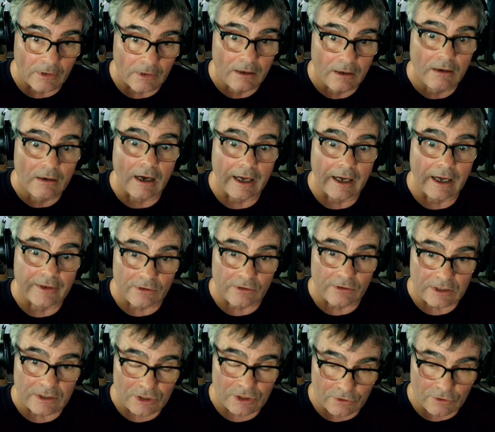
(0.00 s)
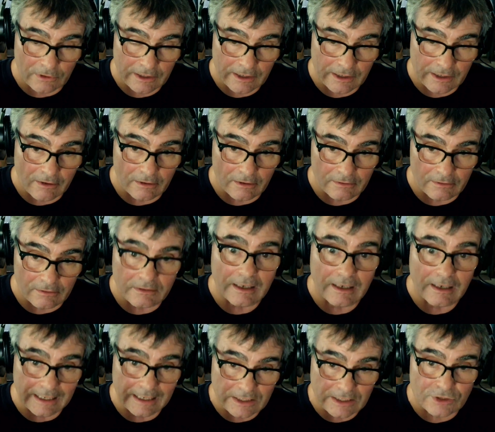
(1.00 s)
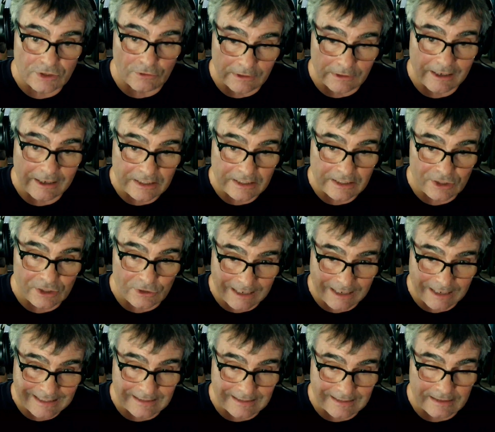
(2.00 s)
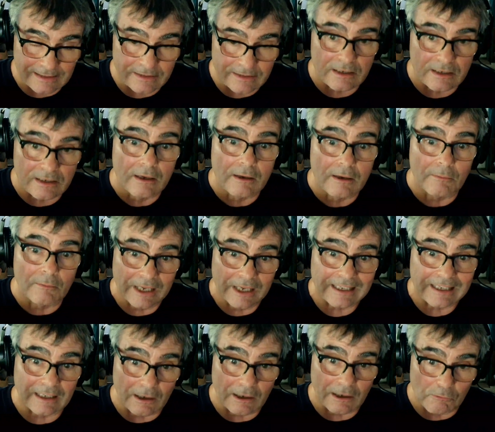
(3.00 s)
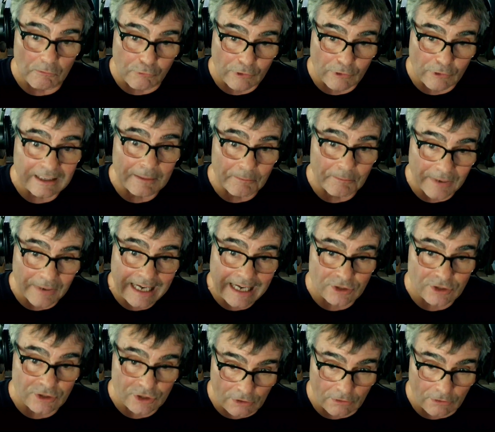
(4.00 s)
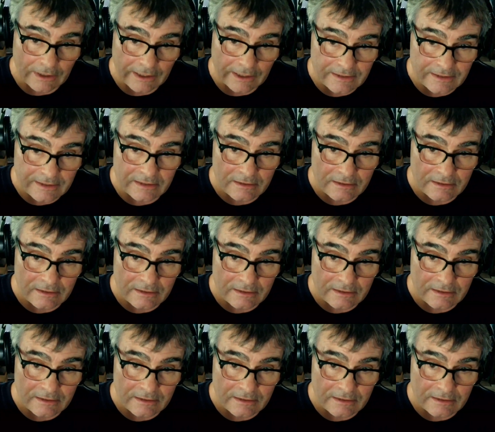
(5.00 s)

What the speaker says: under extraordinary stresses, making a really bad choice